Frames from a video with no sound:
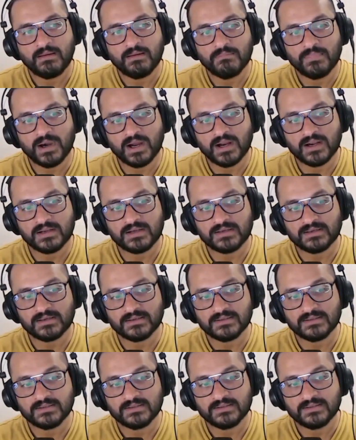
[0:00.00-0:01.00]
But
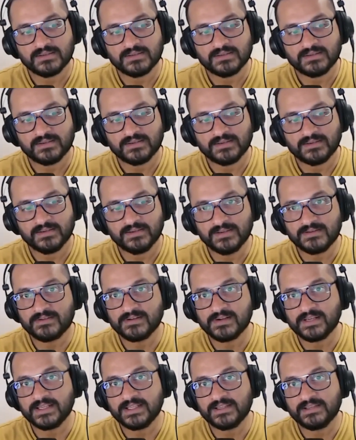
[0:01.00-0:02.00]

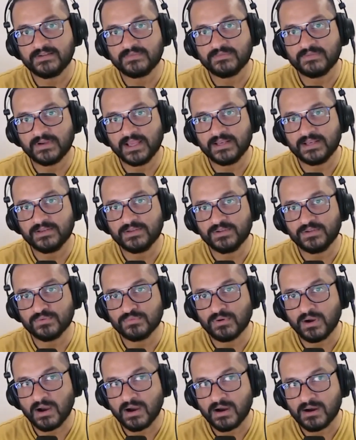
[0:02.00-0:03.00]
literally, when you
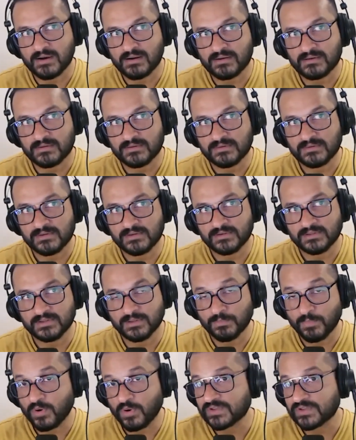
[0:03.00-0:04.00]
are, the
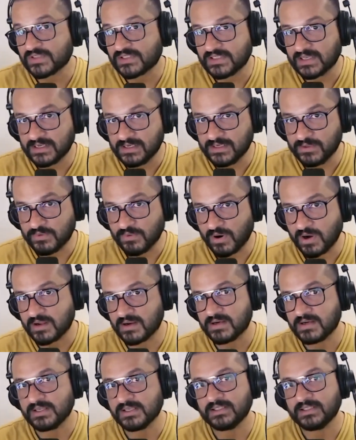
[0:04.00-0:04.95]
more still you are,